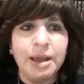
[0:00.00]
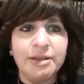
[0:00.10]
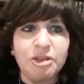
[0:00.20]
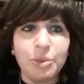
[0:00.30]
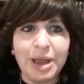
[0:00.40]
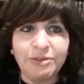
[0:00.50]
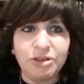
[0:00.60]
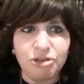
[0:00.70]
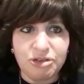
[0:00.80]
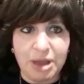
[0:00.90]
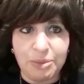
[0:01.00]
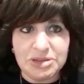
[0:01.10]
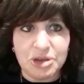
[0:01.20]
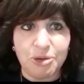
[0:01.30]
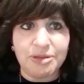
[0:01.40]
So we have to understand what
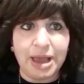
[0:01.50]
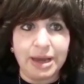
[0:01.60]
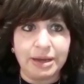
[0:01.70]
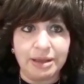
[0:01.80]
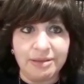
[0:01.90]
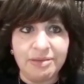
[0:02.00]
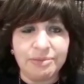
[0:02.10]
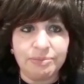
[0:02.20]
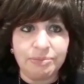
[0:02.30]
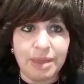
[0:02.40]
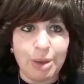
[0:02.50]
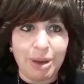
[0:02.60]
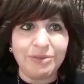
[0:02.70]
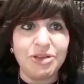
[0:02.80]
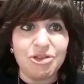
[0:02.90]
tsaras ayin is, and we
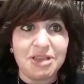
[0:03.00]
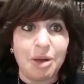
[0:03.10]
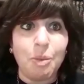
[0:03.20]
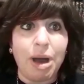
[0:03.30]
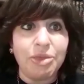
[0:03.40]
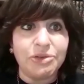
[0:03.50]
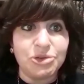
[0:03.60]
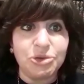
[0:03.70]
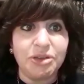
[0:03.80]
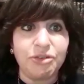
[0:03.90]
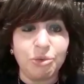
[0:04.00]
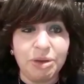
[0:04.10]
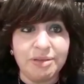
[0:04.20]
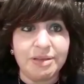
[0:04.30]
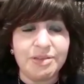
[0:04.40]
have to understand why there are two different
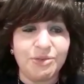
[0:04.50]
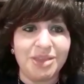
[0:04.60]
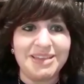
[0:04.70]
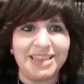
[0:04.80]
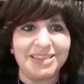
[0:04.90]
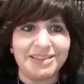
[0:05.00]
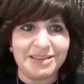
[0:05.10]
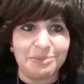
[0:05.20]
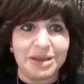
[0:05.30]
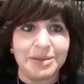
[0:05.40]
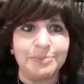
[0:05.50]
reasons for the death of the Talmidim.